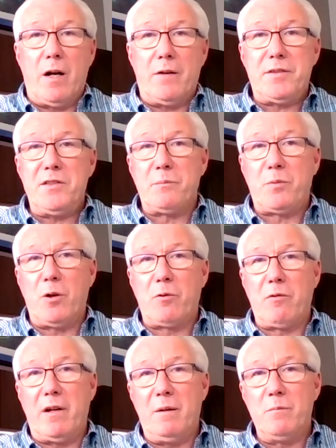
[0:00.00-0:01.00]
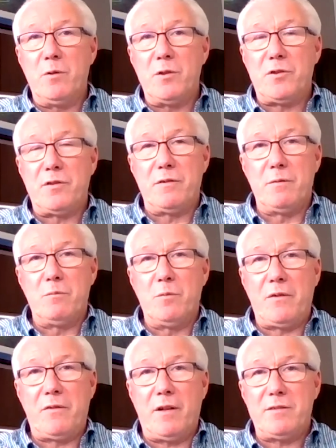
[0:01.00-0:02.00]
Off-season program, which
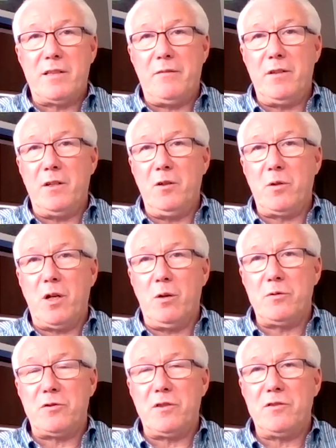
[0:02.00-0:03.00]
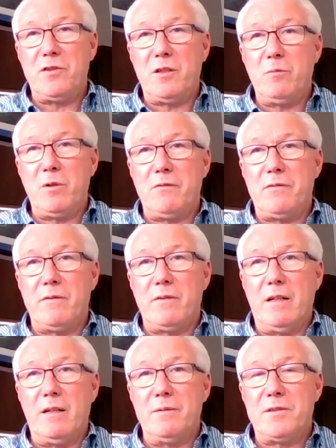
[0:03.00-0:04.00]
with us having a new coach this year would
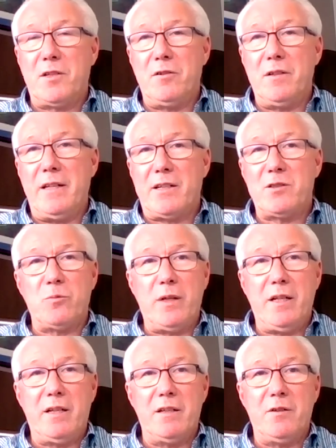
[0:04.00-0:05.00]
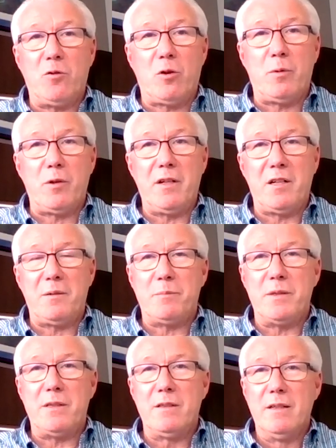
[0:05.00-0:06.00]
have started next week in a normal year,
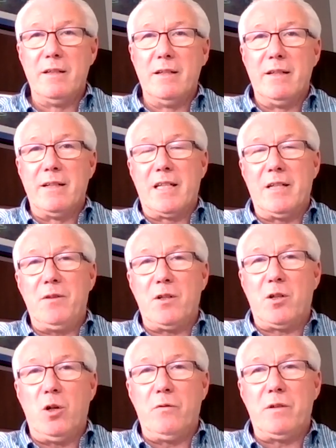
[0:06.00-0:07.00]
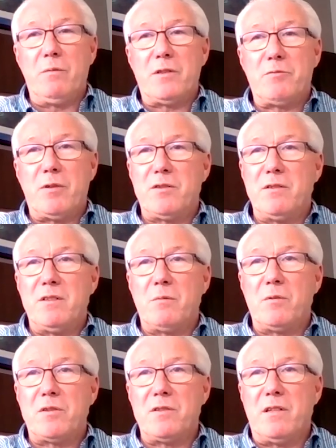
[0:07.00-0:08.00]
but given the COVID restrictions
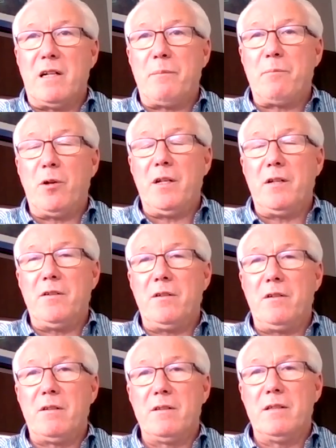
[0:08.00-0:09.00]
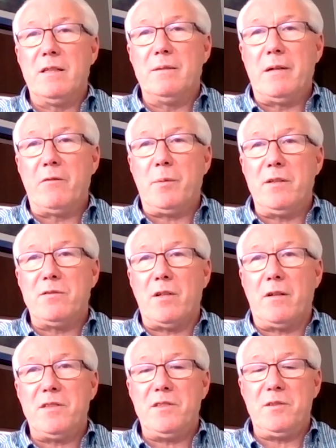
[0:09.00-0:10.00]
that we're still operating under, everybody's
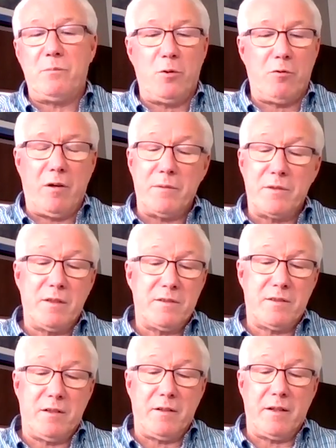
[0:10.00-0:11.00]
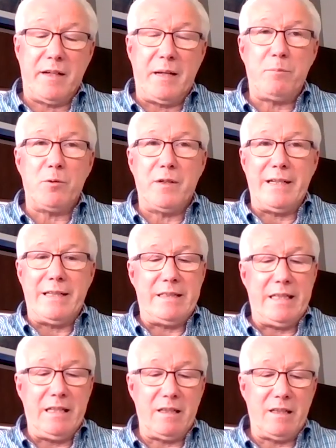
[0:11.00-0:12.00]
off-season program is going to start on April
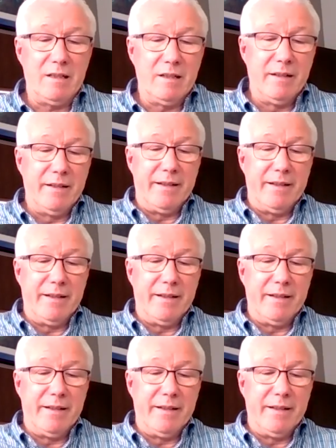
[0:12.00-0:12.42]
19th.